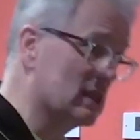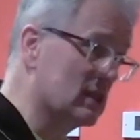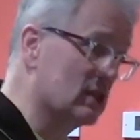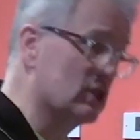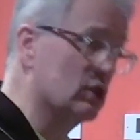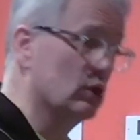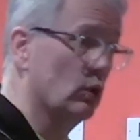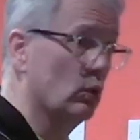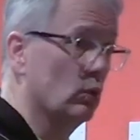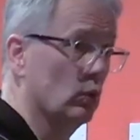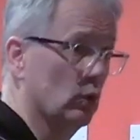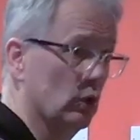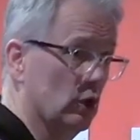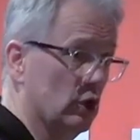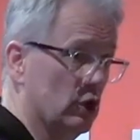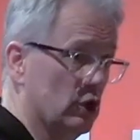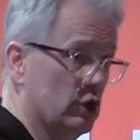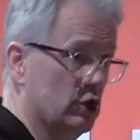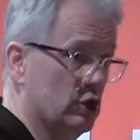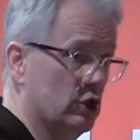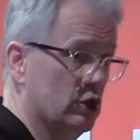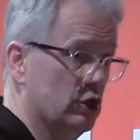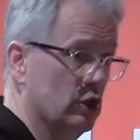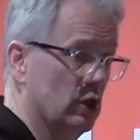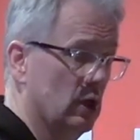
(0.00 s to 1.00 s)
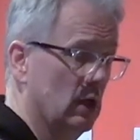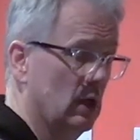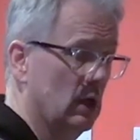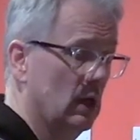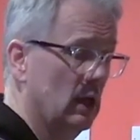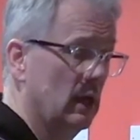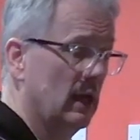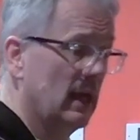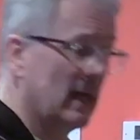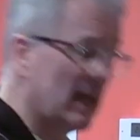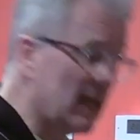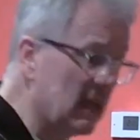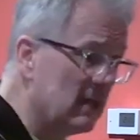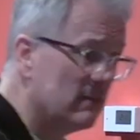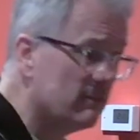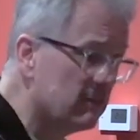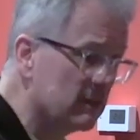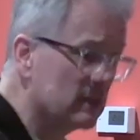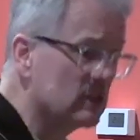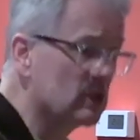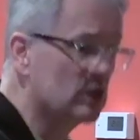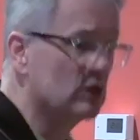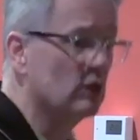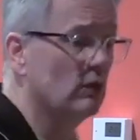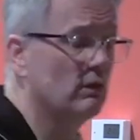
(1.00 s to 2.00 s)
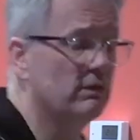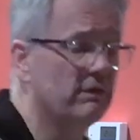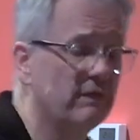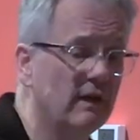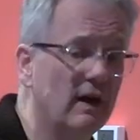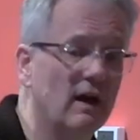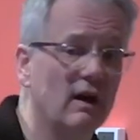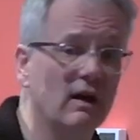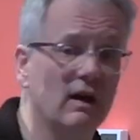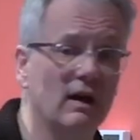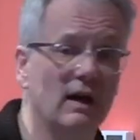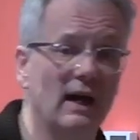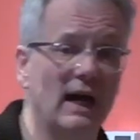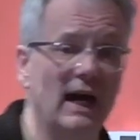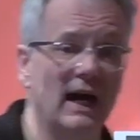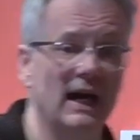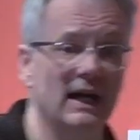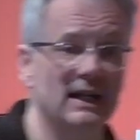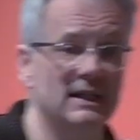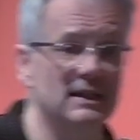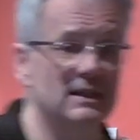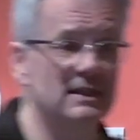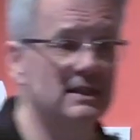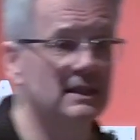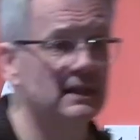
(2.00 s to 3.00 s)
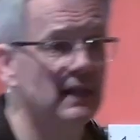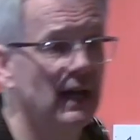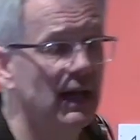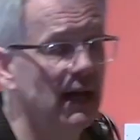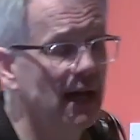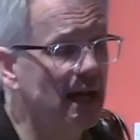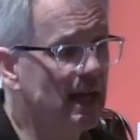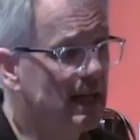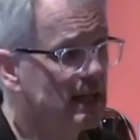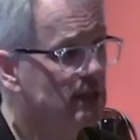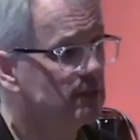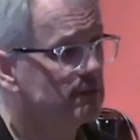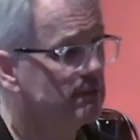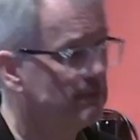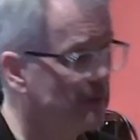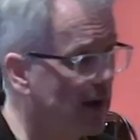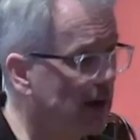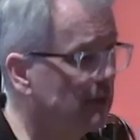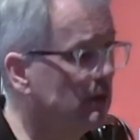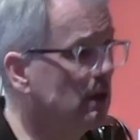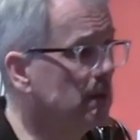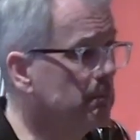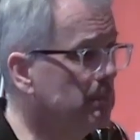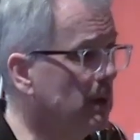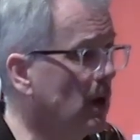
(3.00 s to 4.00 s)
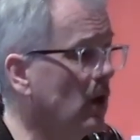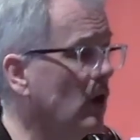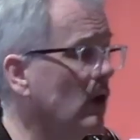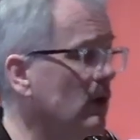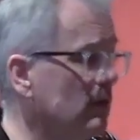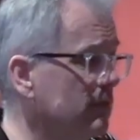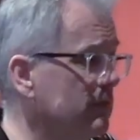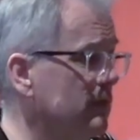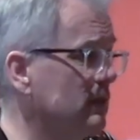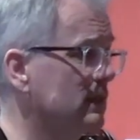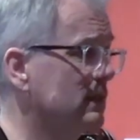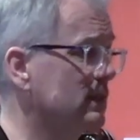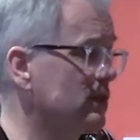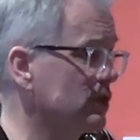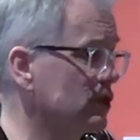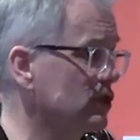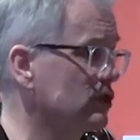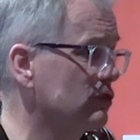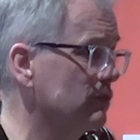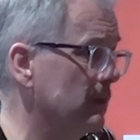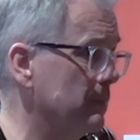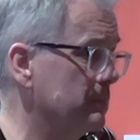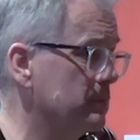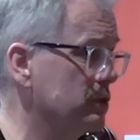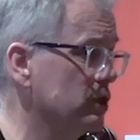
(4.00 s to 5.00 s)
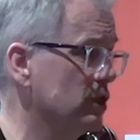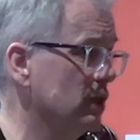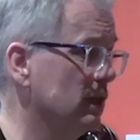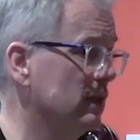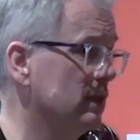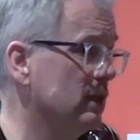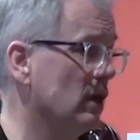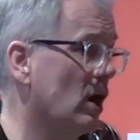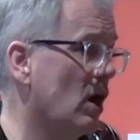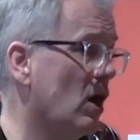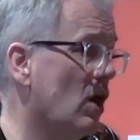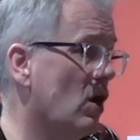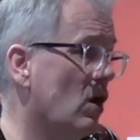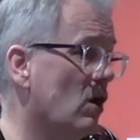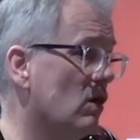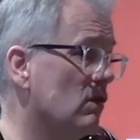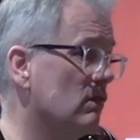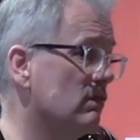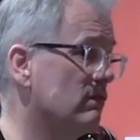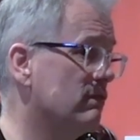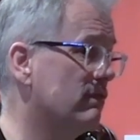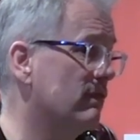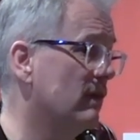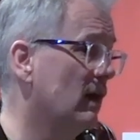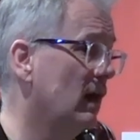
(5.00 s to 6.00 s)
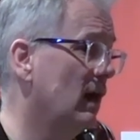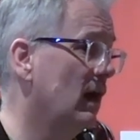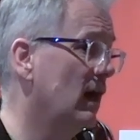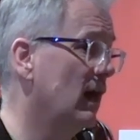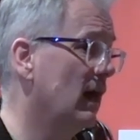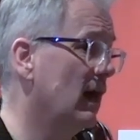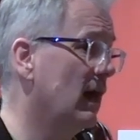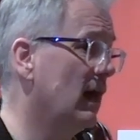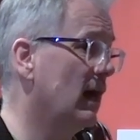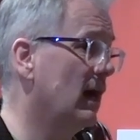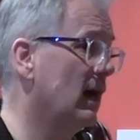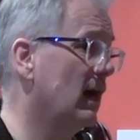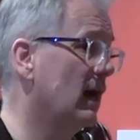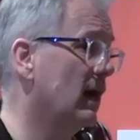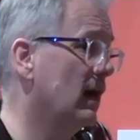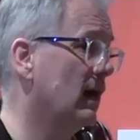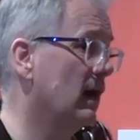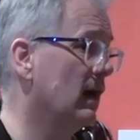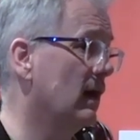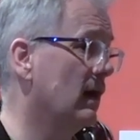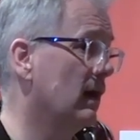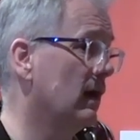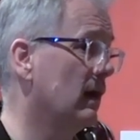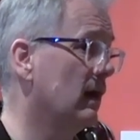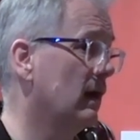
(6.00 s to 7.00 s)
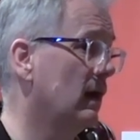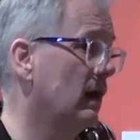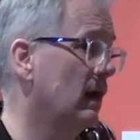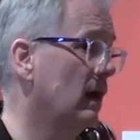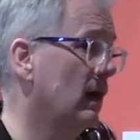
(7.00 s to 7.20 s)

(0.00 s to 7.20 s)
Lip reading: source, even so far as his very powerful description of a